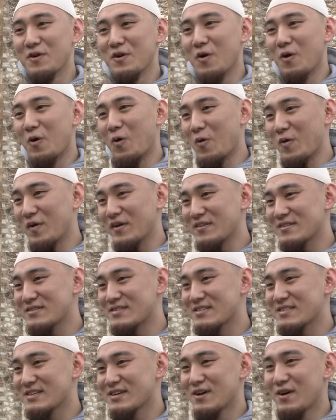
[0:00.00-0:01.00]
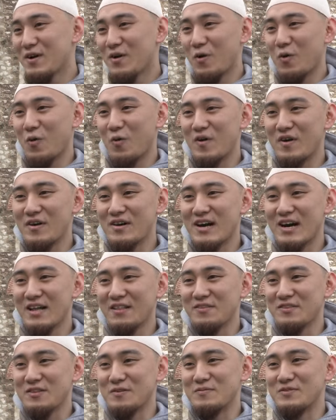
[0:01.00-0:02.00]
oils or a
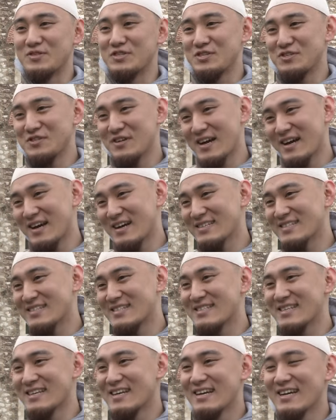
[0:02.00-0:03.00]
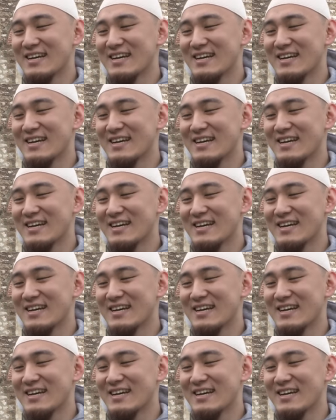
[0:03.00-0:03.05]
lot of sugars.